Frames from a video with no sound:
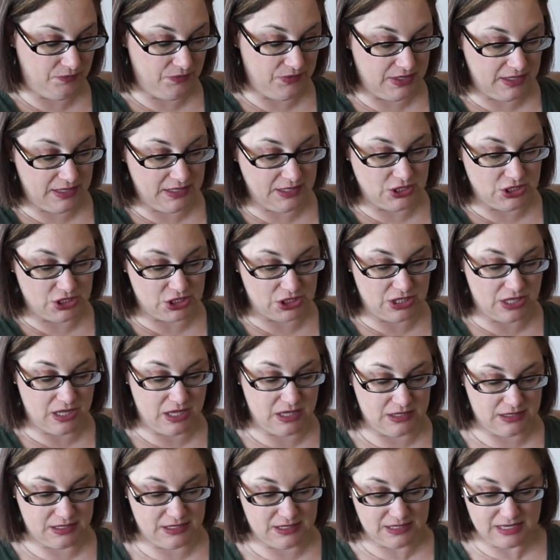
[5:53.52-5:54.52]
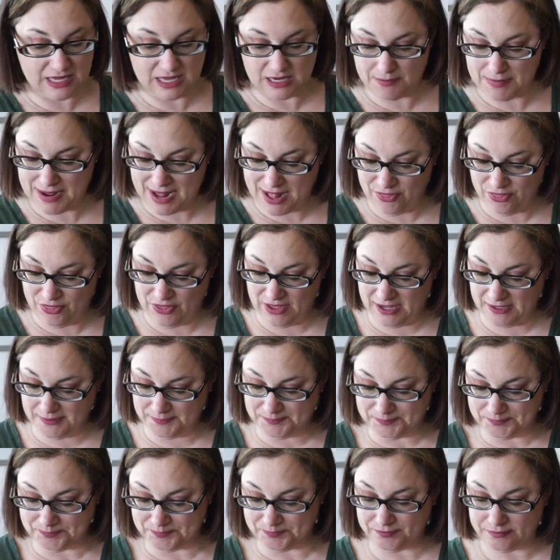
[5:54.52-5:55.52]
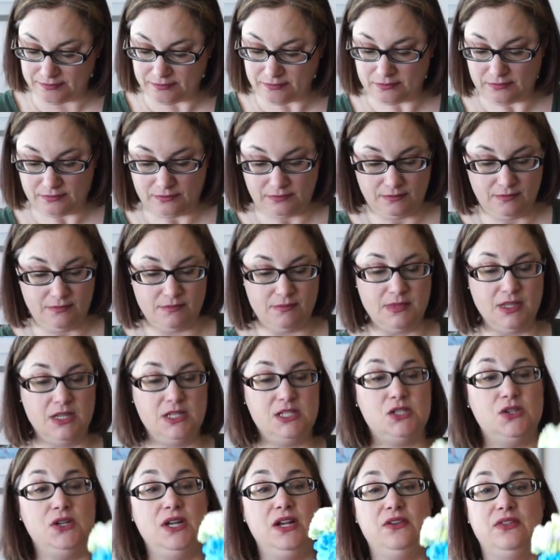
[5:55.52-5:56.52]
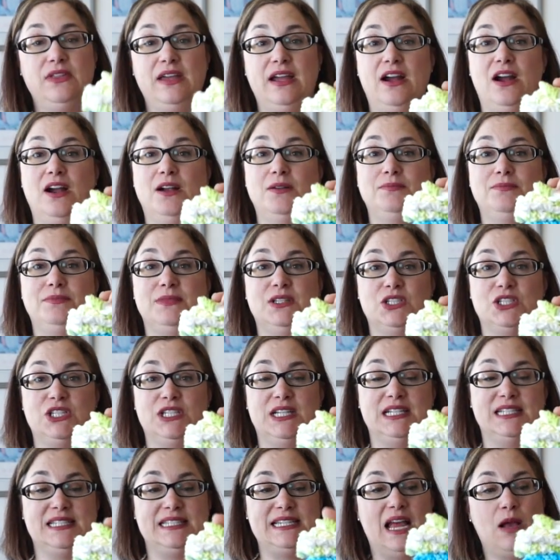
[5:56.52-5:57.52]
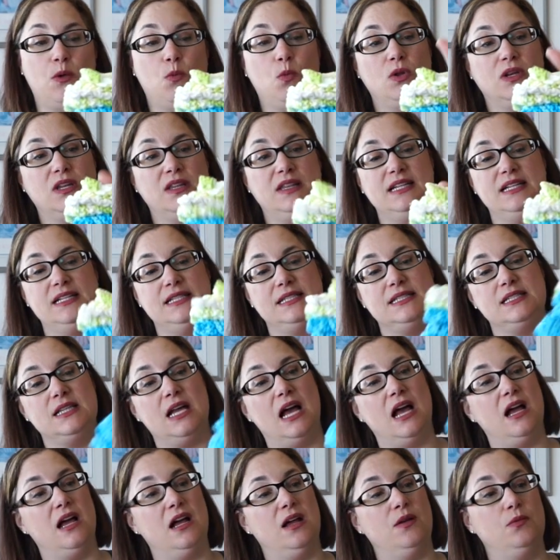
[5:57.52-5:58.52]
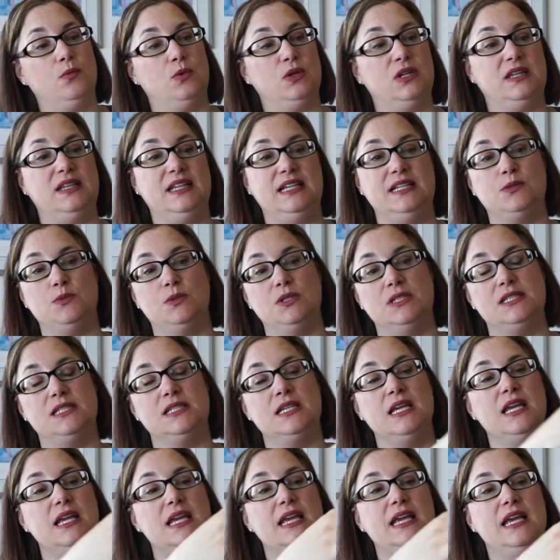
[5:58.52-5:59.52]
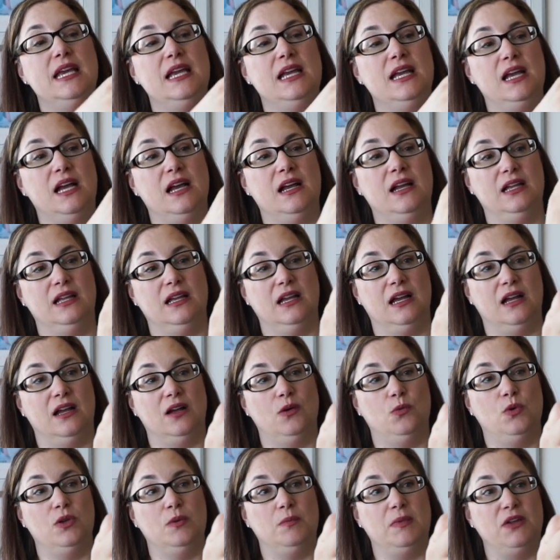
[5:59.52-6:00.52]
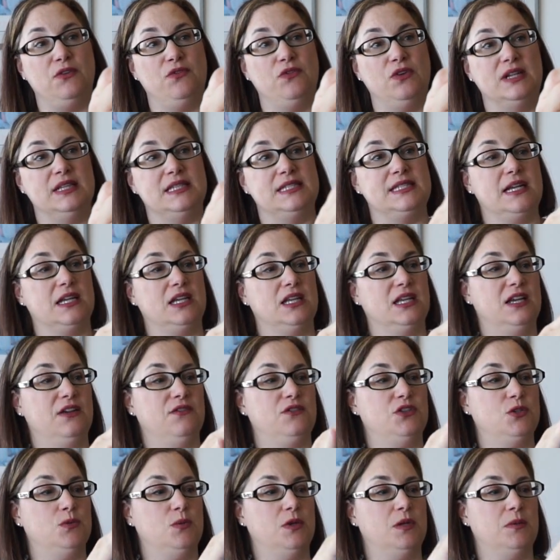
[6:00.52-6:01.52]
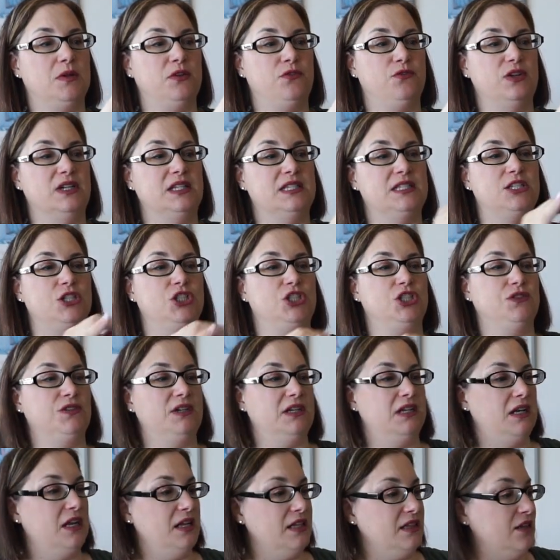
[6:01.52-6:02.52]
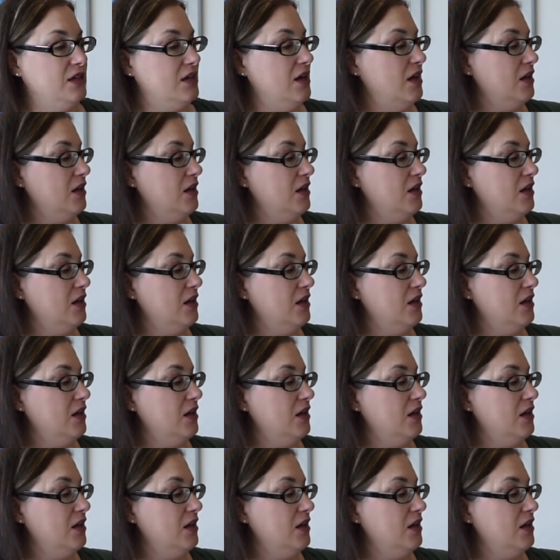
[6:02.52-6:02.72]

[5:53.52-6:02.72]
knitting dishcloths is not a bad thing. So here they are. There's a nice stack. One of these ones. One of my friends. I'm going to give it to one of my friends because she really liked the